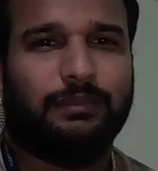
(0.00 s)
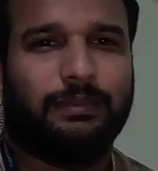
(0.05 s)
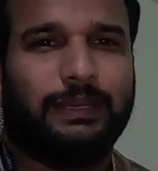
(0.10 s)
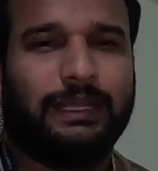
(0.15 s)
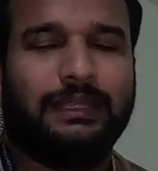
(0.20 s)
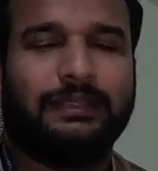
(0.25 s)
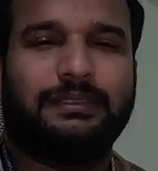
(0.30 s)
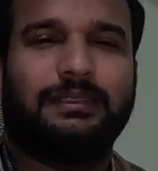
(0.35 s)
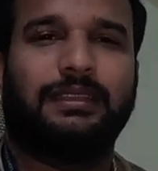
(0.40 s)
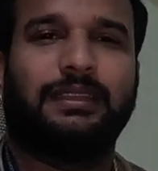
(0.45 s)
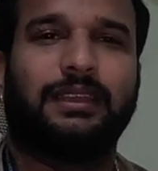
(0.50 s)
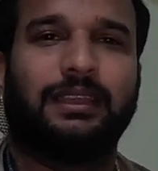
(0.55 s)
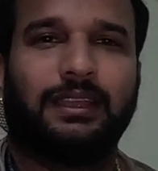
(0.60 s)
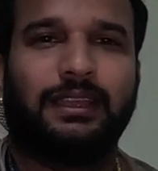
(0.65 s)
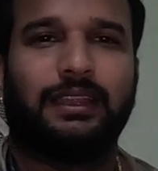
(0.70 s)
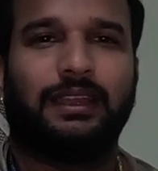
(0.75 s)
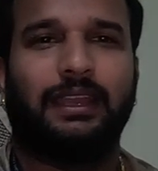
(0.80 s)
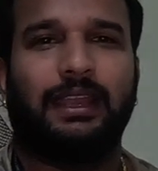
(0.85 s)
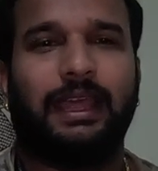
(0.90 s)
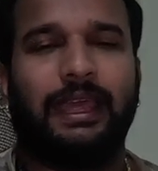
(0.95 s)
please
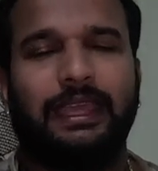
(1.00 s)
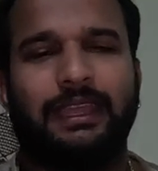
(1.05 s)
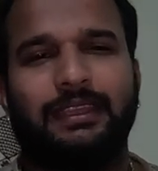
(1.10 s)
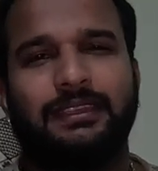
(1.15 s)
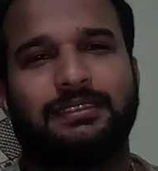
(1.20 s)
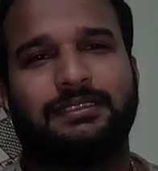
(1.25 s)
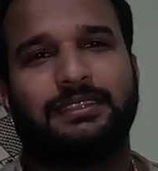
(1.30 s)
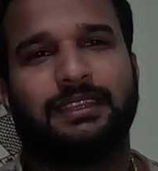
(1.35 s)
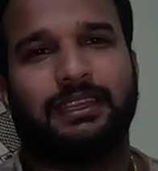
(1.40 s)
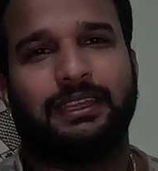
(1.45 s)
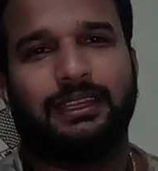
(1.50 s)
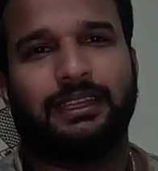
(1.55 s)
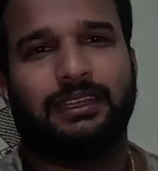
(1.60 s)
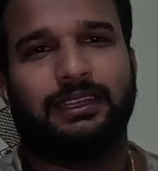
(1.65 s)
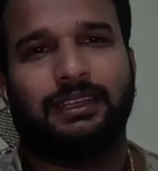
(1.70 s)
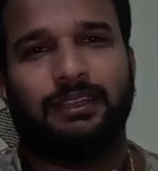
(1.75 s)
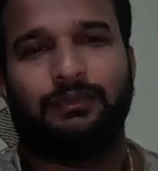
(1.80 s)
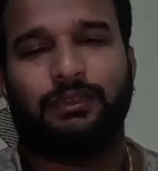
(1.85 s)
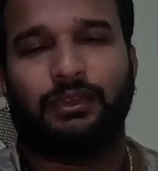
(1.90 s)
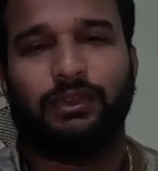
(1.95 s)
like share
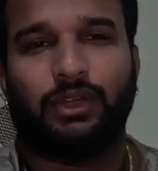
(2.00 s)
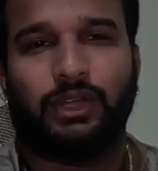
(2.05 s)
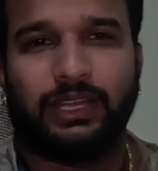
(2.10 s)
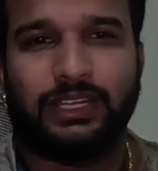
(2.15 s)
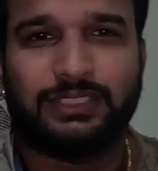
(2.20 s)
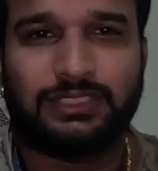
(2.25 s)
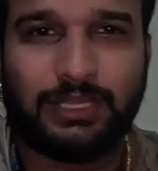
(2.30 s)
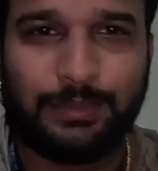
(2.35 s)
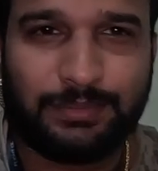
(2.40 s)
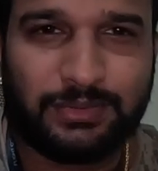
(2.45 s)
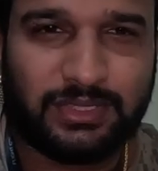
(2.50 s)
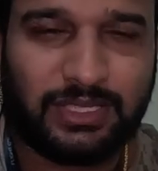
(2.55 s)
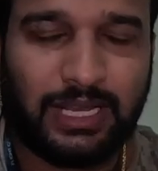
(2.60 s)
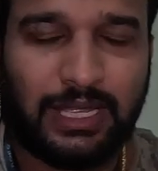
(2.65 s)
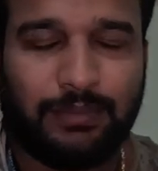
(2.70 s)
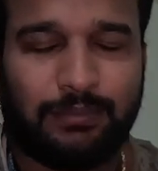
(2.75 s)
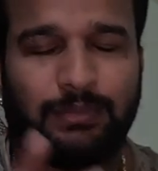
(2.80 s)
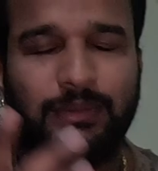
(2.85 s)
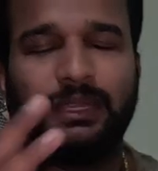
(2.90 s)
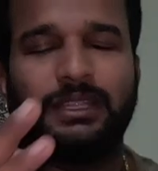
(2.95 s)
if you're not a
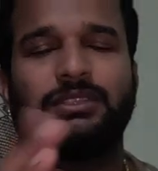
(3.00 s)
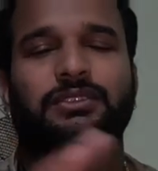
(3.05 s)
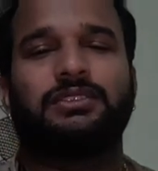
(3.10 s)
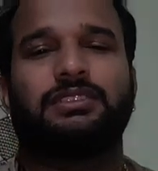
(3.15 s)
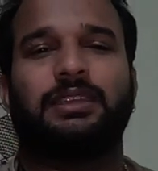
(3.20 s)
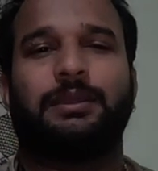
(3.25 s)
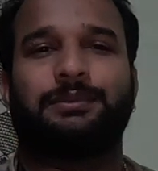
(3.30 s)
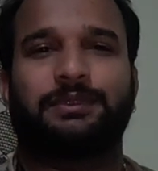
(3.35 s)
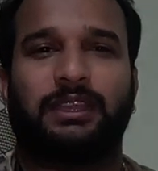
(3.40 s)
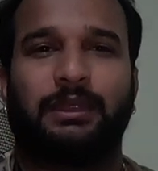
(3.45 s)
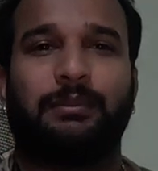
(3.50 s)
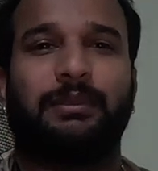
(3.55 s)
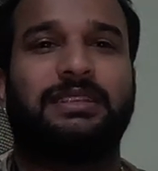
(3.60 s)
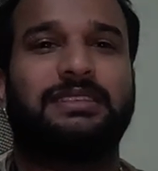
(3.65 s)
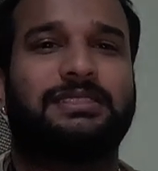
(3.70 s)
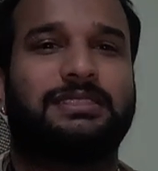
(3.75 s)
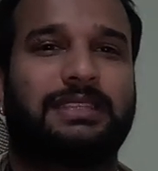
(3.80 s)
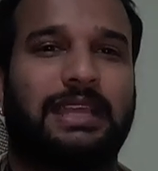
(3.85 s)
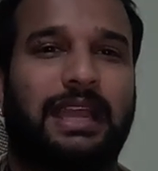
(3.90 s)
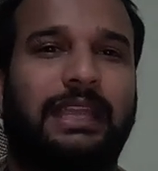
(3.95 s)
subscribe please do subscribe my
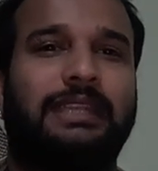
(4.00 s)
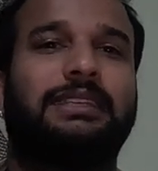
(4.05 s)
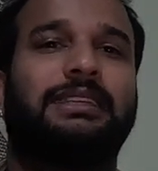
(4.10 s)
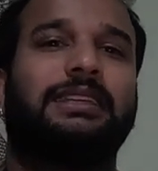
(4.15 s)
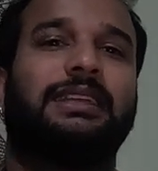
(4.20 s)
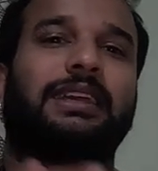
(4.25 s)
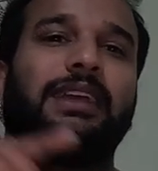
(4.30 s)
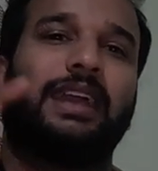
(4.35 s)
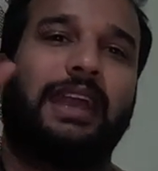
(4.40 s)
channel